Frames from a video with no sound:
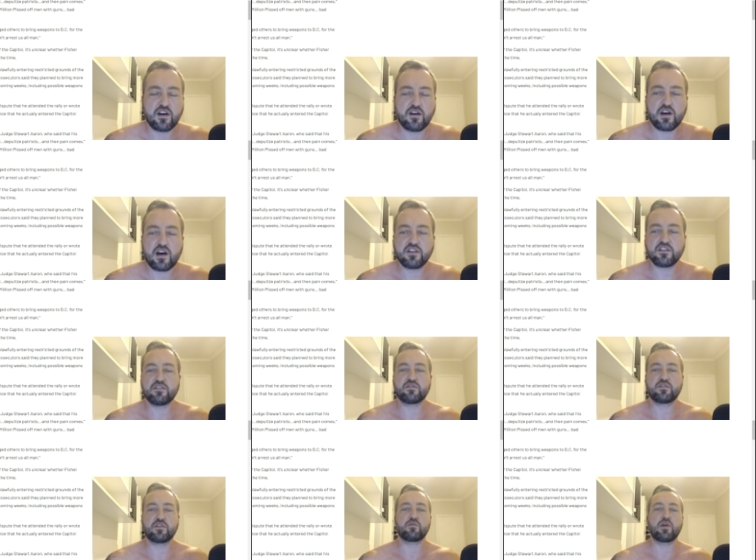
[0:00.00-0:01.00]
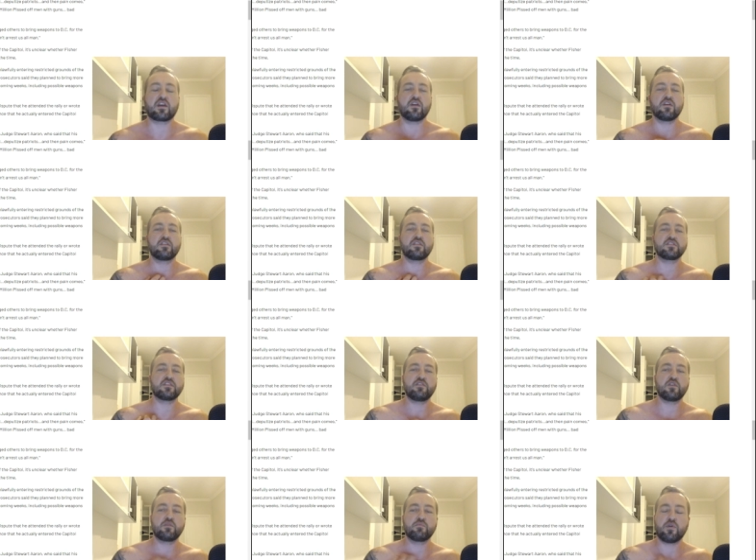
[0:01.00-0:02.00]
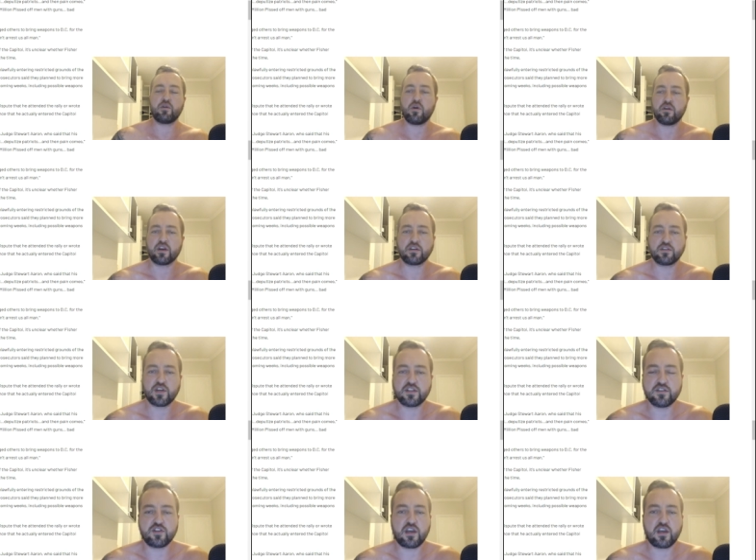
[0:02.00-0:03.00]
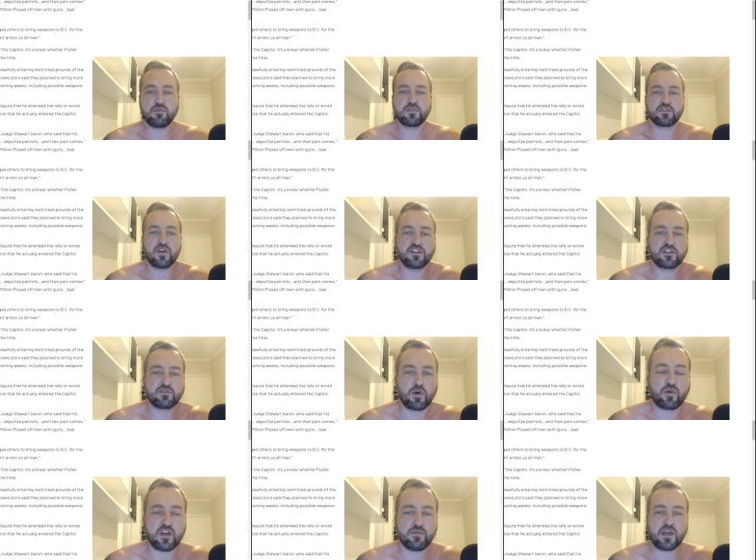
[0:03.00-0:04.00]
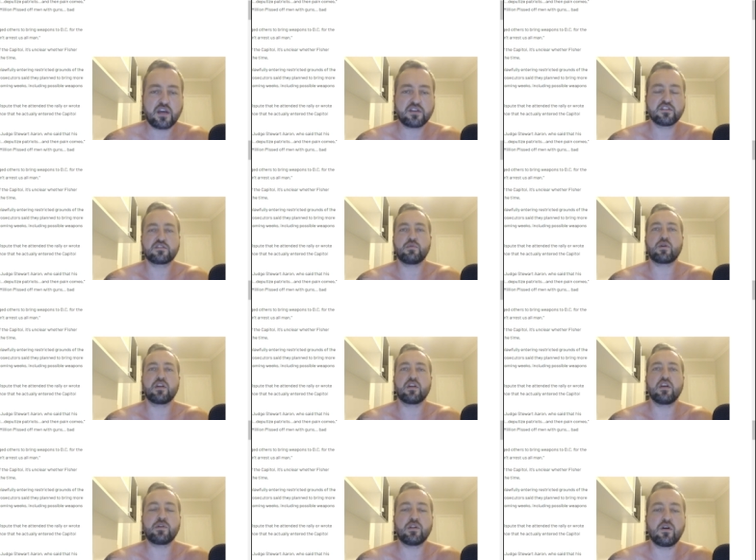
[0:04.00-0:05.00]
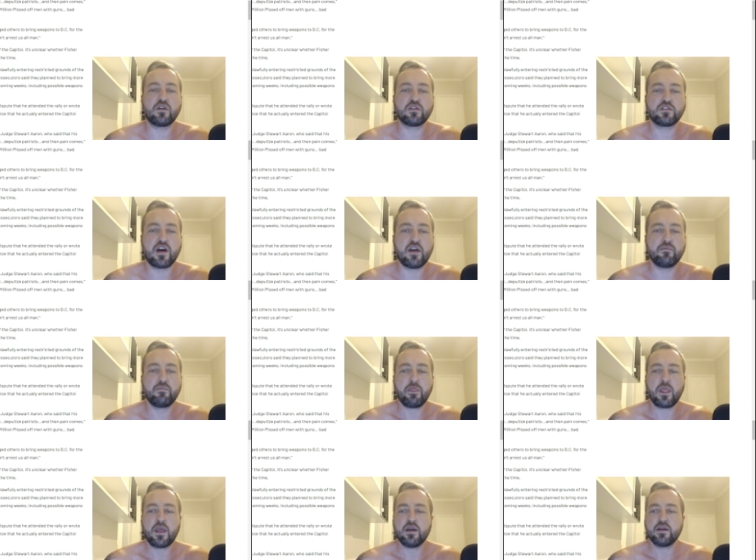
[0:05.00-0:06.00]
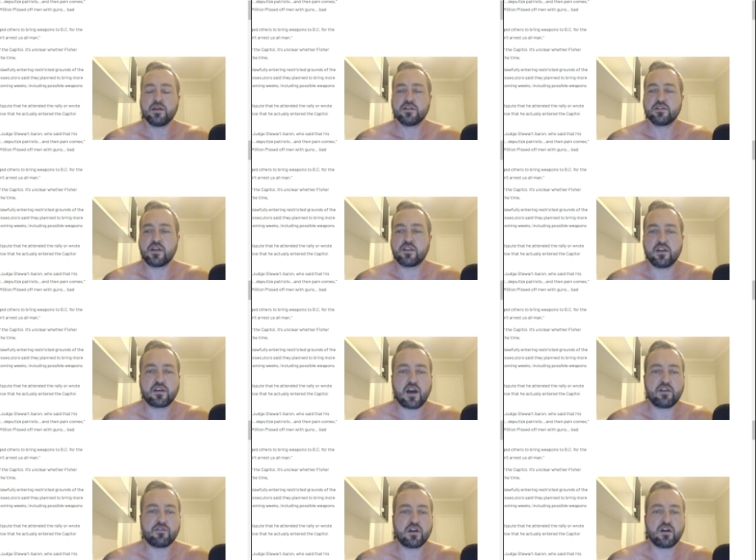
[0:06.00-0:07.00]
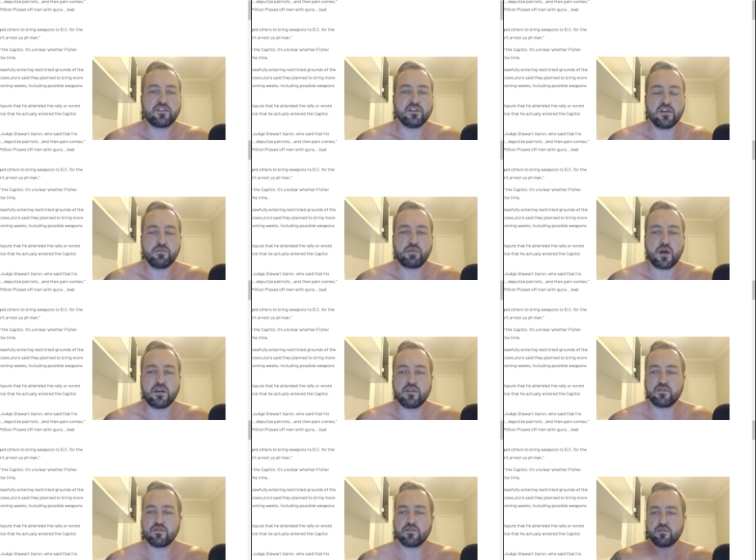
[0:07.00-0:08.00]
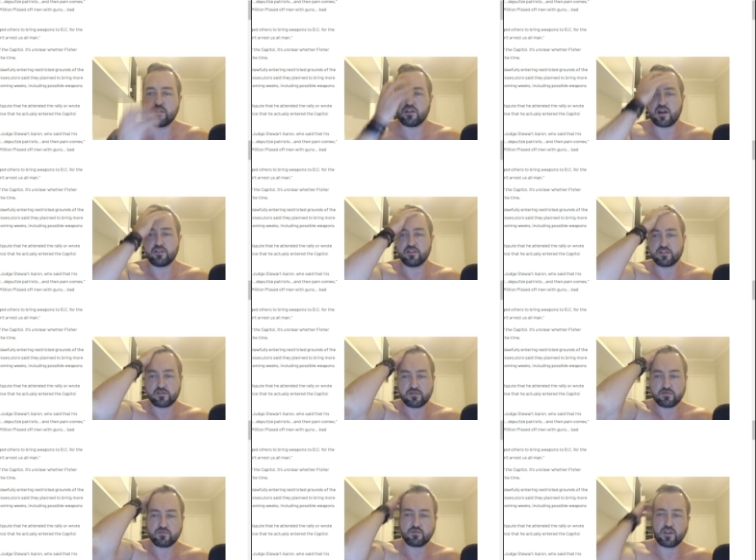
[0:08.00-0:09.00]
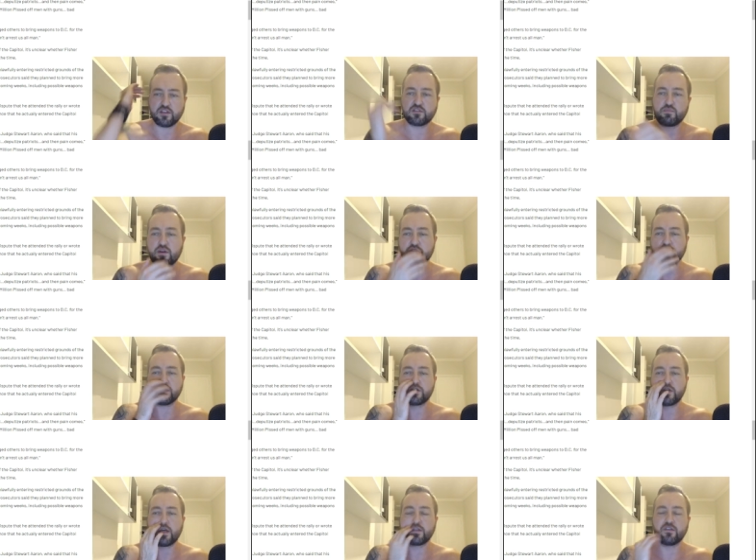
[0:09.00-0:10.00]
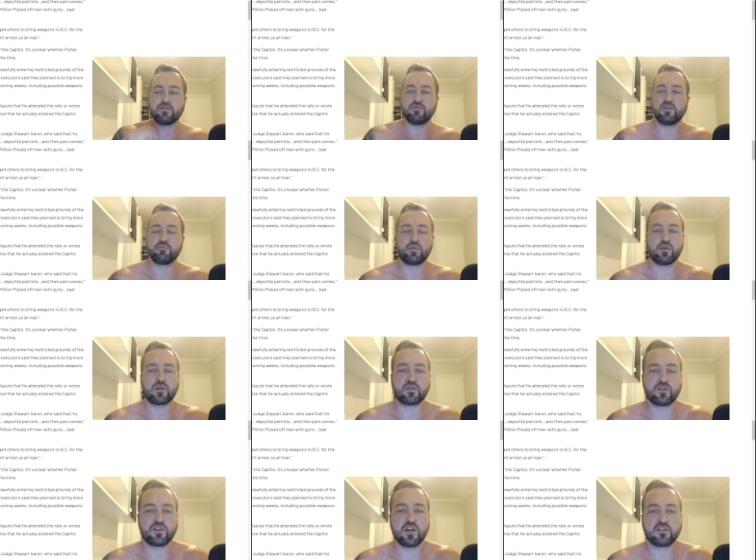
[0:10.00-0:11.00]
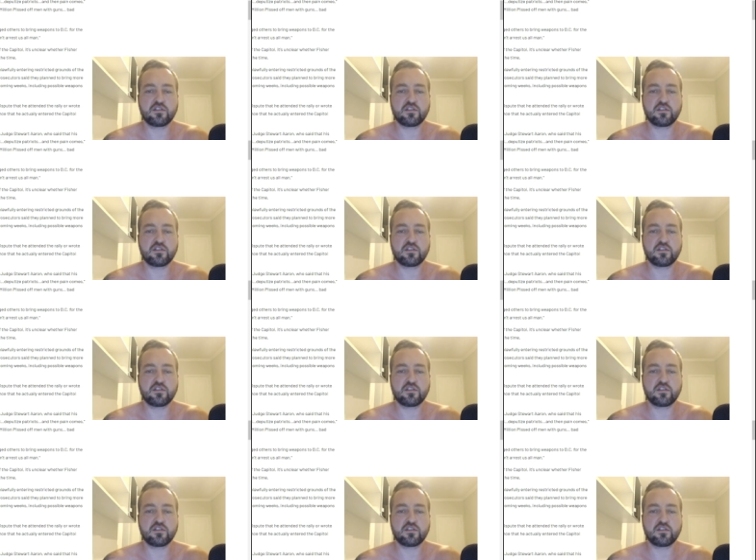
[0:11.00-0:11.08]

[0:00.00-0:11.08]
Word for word: Uh, I, for the record, because a lot of you are probably wondering, Jason James, I spoke with him. He hasn't spoken to him in a long time. Said that he kind of went off the deep end with a lot of this conspiracy shit and political shit.